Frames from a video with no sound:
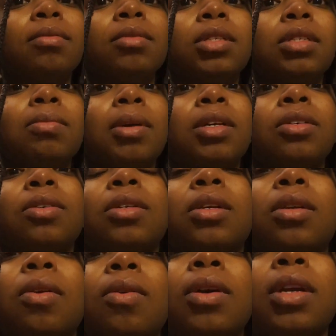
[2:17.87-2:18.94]
I used the
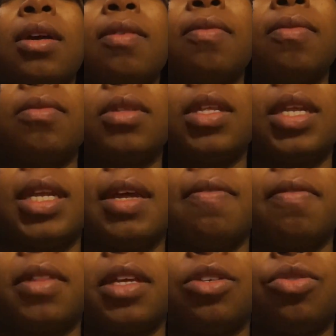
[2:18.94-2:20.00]
model hair
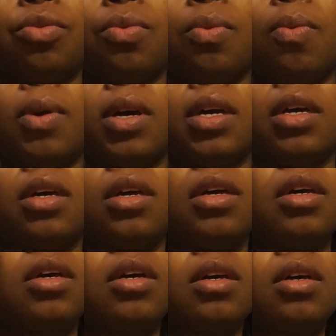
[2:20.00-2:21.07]
and
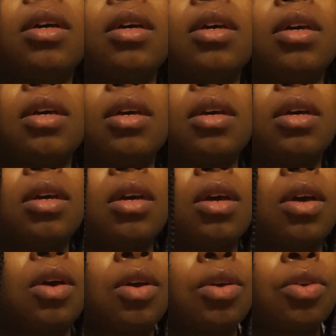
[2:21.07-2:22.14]
wrapped it around
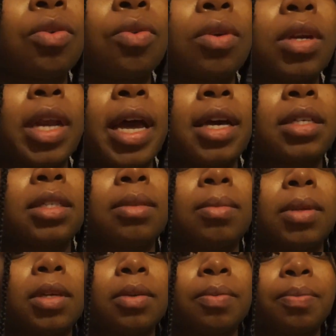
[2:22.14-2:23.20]
the braid,
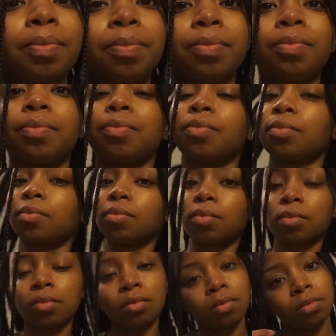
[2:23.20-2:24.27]
creating that
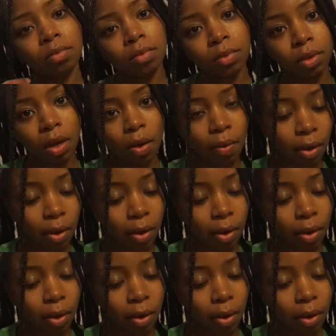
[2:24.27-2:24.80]
faux lock look.